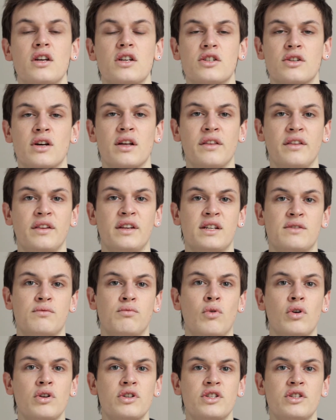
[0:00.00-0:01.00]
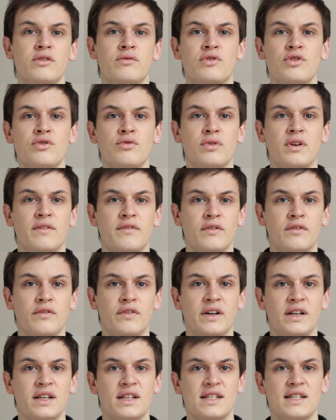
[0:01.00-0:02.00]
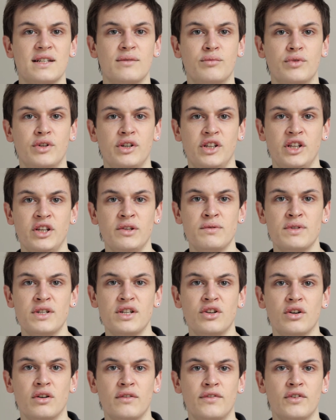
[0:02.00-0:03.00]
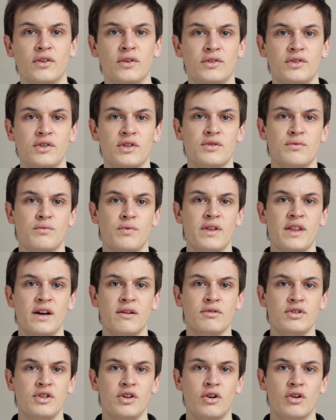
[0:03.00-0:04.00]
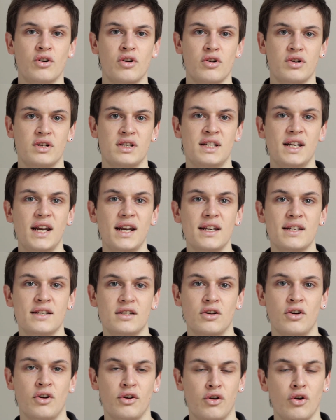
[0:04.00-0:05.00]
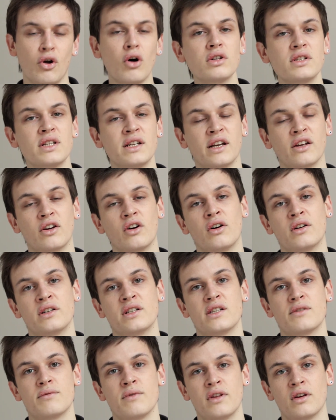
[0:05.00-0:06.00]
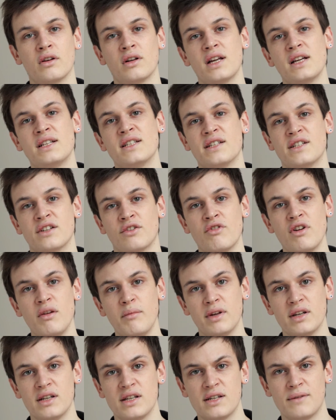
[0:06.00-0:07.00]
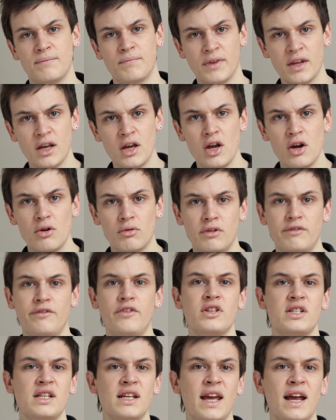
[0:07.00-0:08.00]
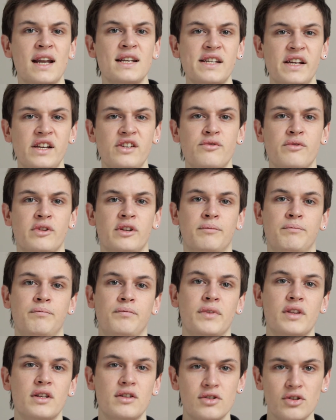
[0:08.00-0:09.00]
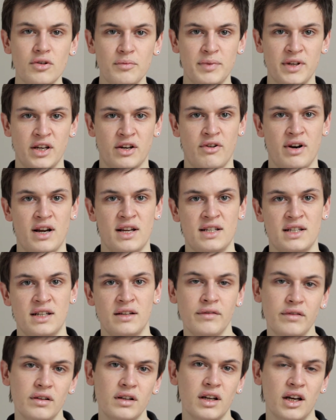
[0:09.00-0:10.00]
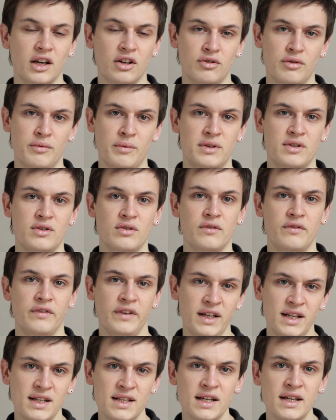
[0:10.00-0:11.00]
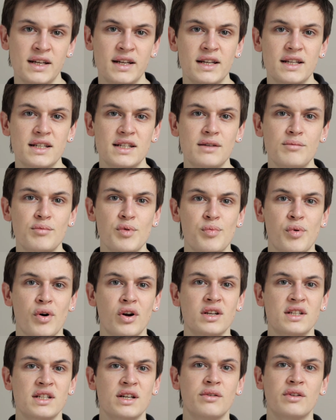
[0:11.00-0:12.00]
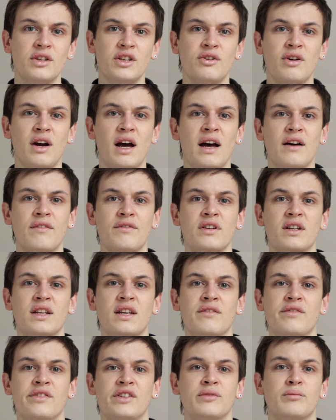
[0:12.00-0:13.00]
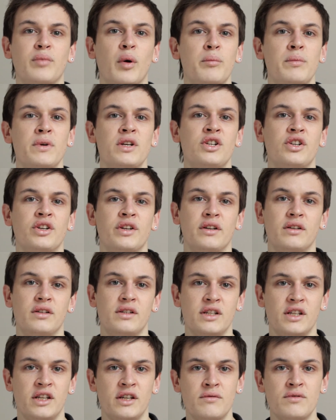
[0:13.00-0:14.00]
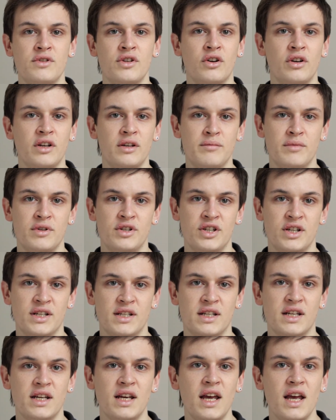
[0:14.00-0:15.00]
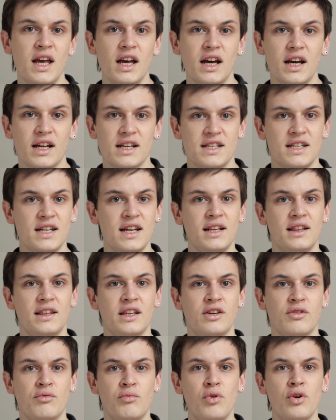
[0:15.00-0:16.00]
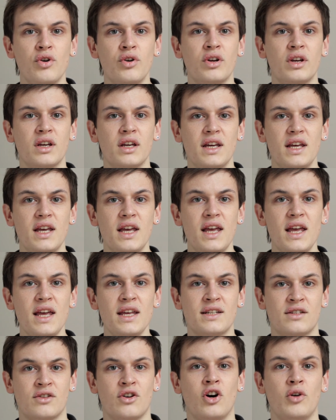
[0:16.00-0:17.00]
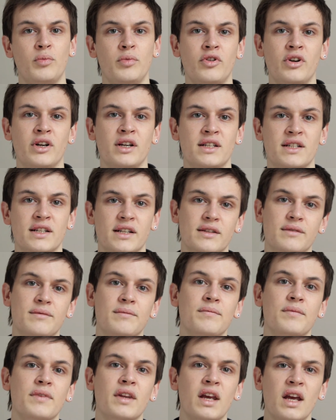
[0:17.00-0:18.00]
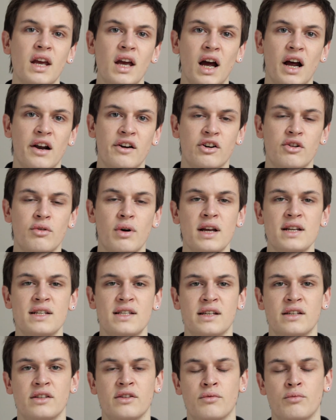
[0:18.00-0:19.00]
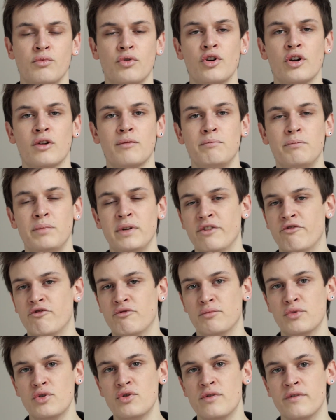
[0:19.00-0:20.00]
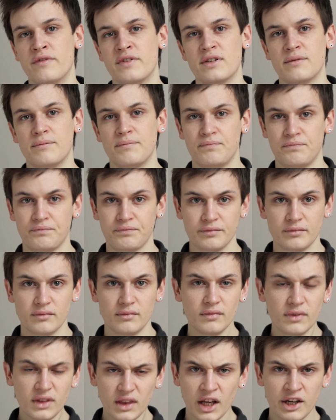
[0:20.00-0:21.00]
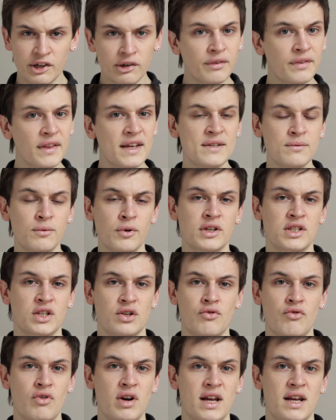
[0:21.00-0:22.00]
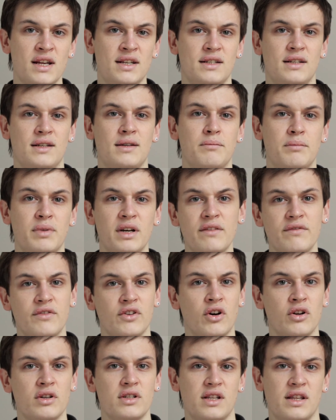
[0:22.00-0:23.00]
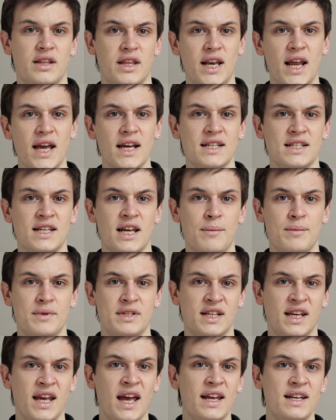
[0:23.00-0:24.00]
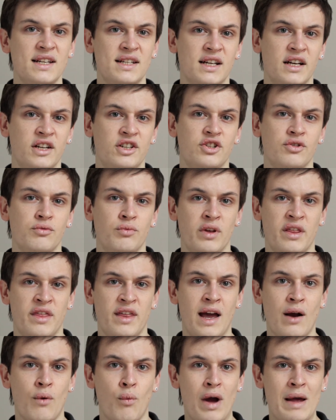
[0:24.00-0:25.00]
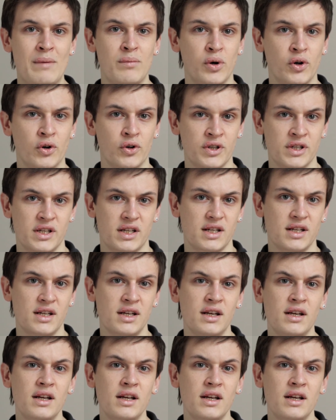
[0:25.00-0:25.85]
So other than this, what do you do if you find someone using your photos without your consent or not in accordance with your license agreements? Well, firstly, get in touch with them. Don't be aggressive and go in with 2 feet. Simply point out that you haven't given them permission to use your images and state that your work is copyrighted and request that the work be removed. Now, if this works, great, but if not, the next step is to get in touch with their web host.